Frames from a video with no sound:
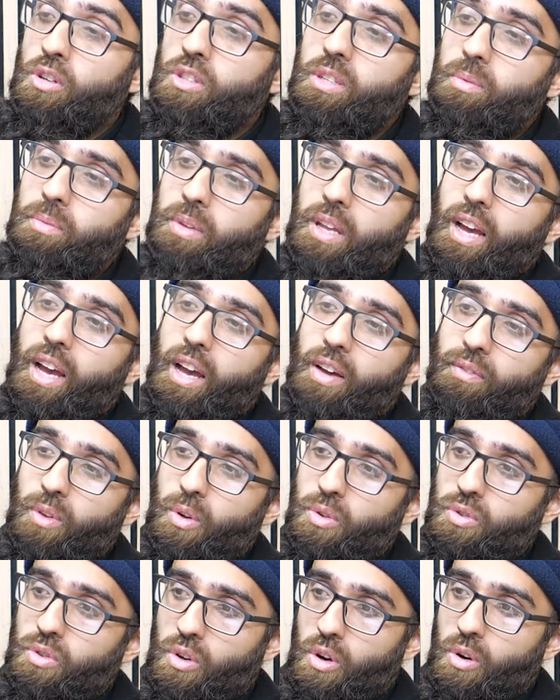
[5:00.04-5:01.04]
them that have
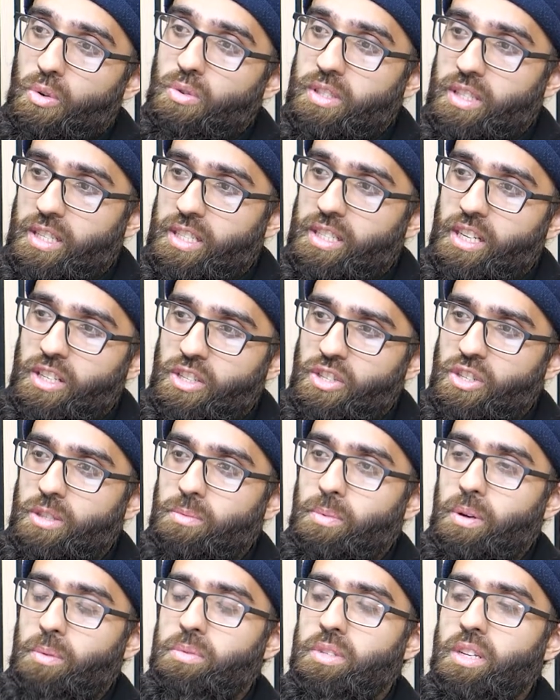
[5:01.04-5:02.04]
those goals and
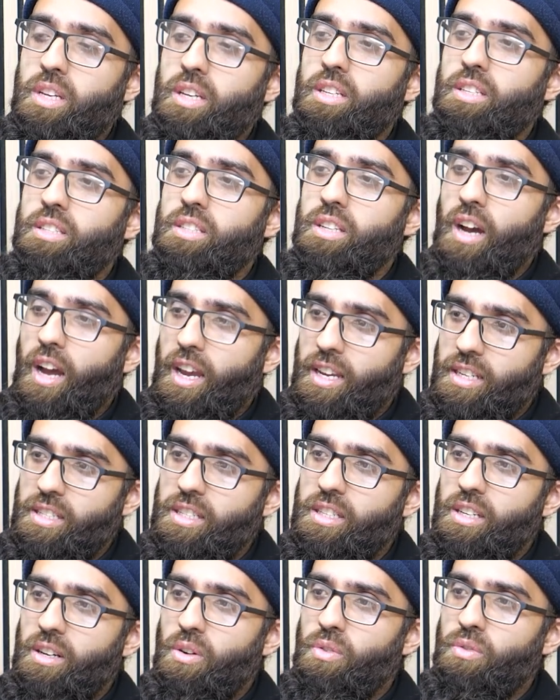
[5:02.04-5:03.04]
intentions, but I'm saying is the
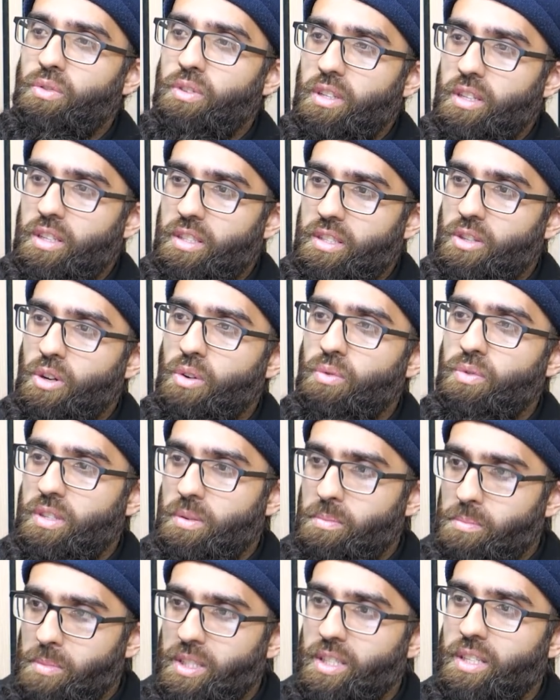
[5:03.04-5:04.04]
idea of itself is
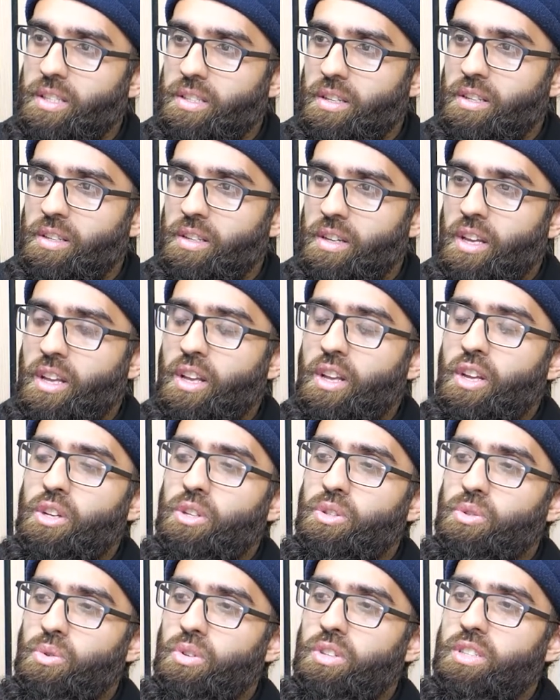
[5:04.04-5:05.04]
a madrasa.
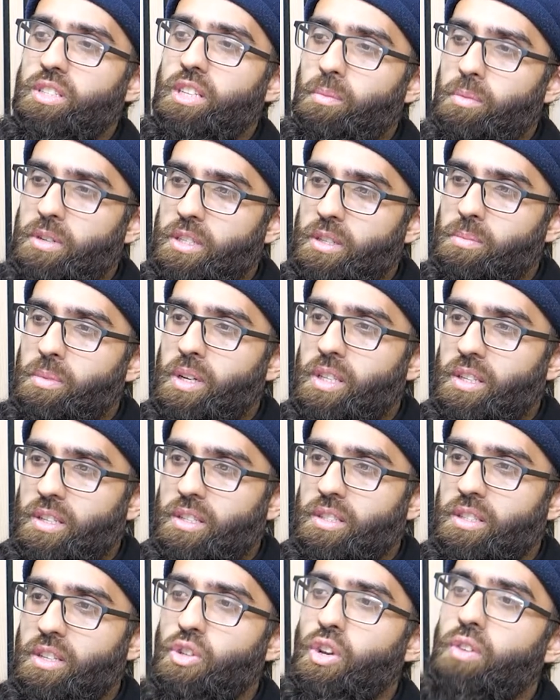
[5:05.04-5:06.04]
So you establish a
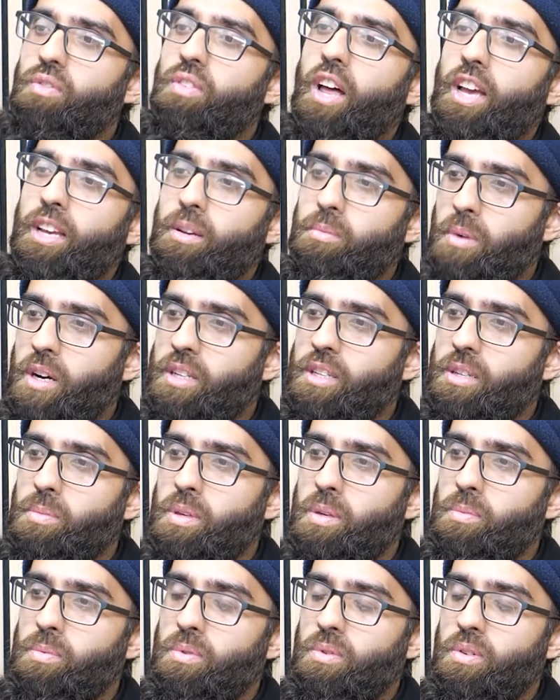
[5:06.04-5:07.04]
madrasa and you have like-minded
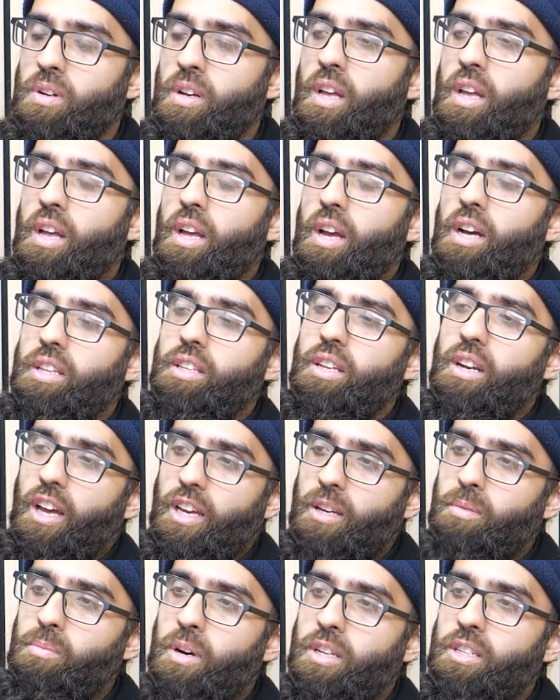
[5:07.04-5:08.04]
people. And the
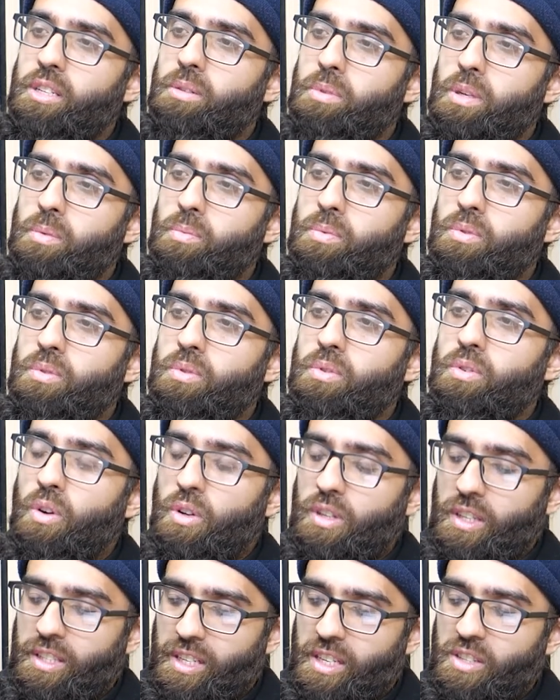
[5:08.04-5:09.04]
like-minded people
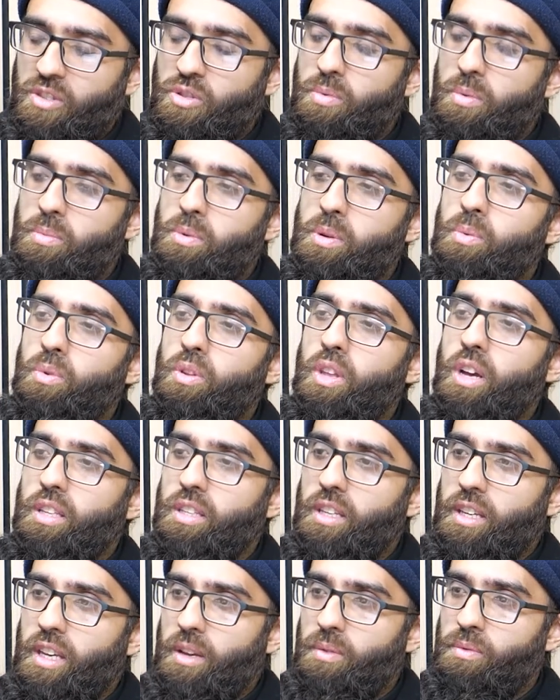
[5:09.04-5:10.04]
tend to be people that
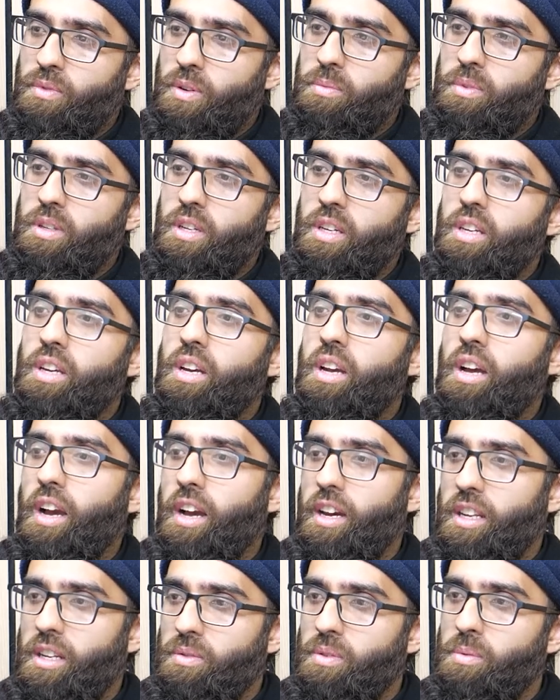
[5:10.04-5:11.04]
they came from the
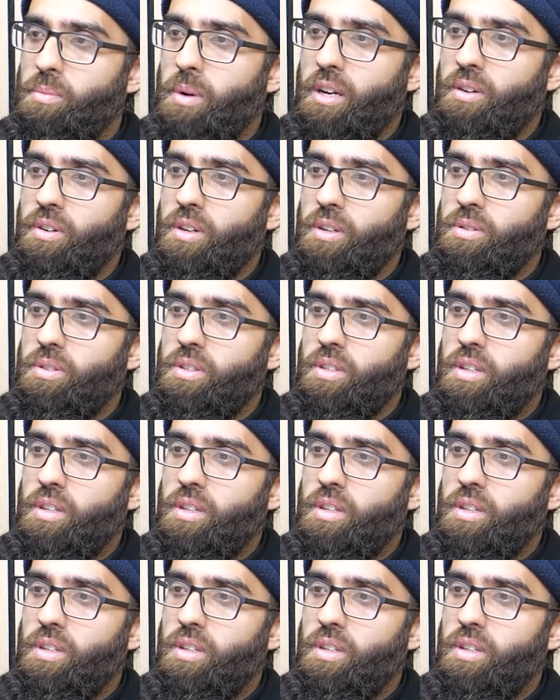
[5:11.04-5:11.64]
Hanafi background,